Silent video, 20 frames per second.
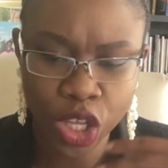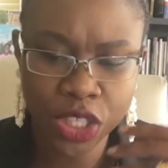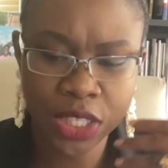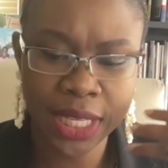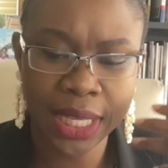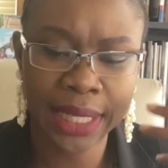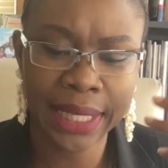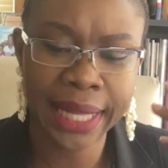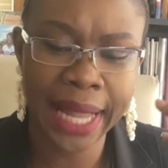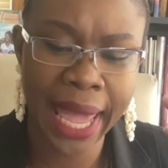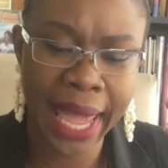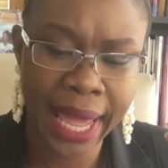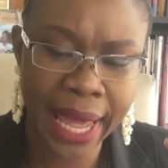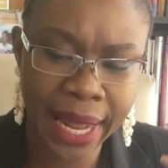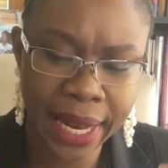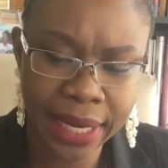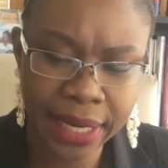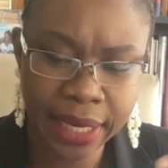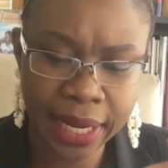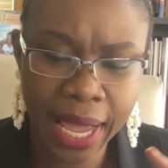to
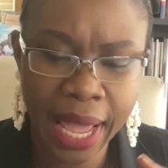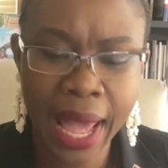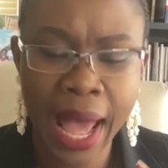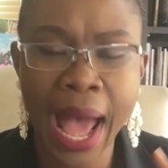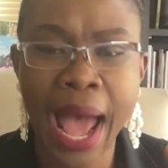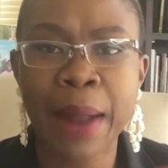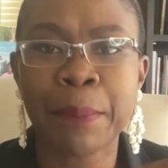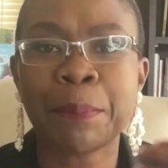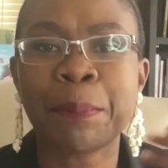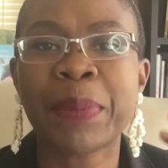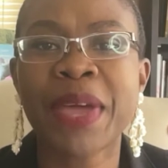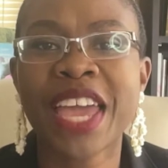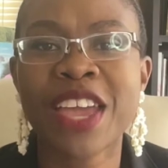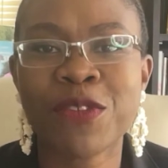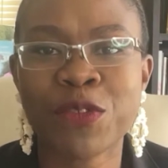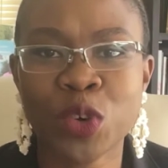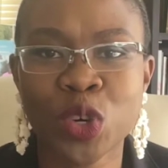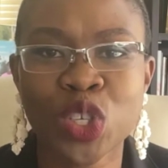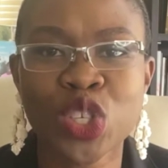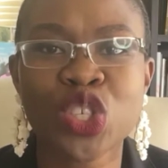lend, and pay
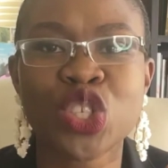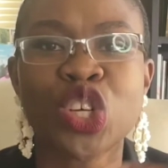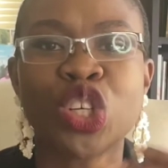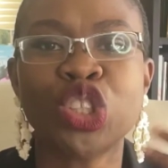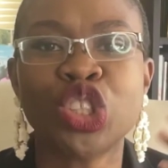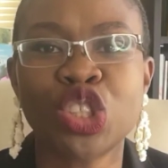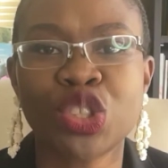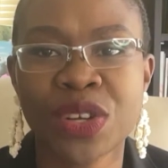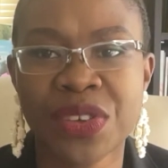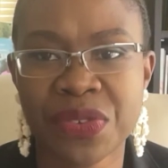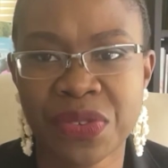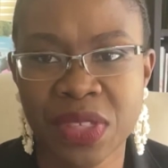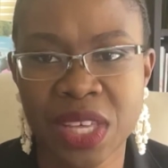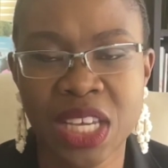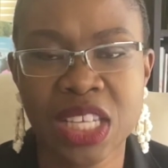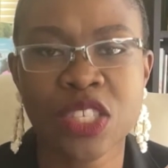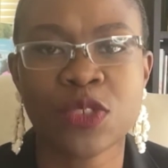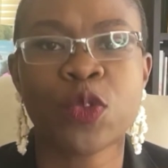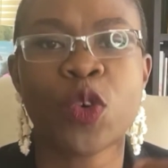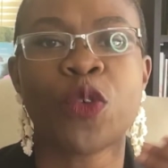for sundry
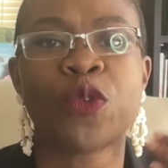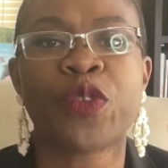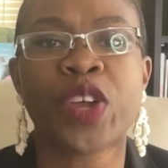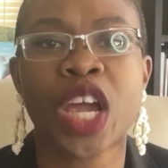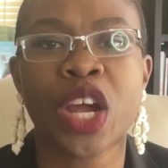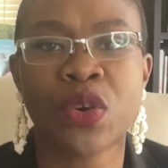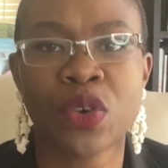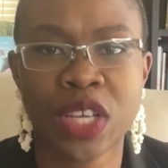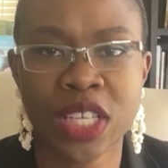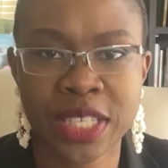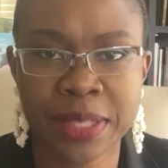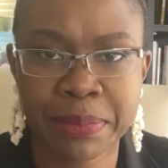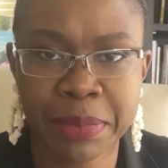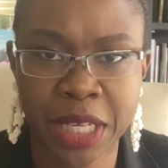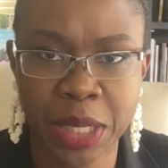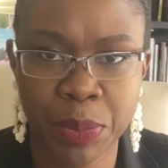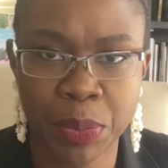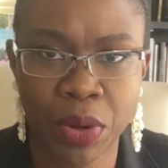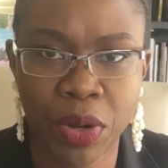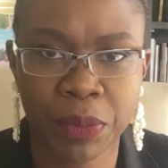things for various
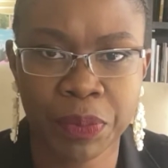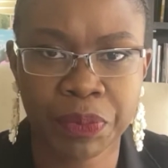people.